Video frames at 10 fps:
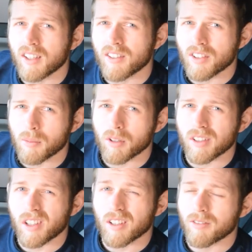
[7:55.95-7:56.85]
Sorry about the
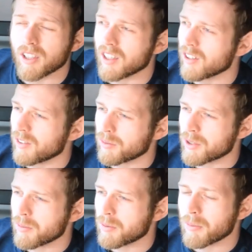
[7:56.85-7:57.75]
lull in videos. We
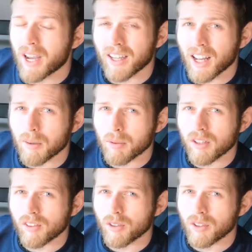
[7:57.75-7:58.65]
should be back at it pretty
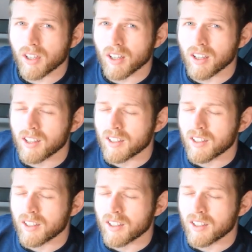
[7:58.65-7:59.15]
soon here.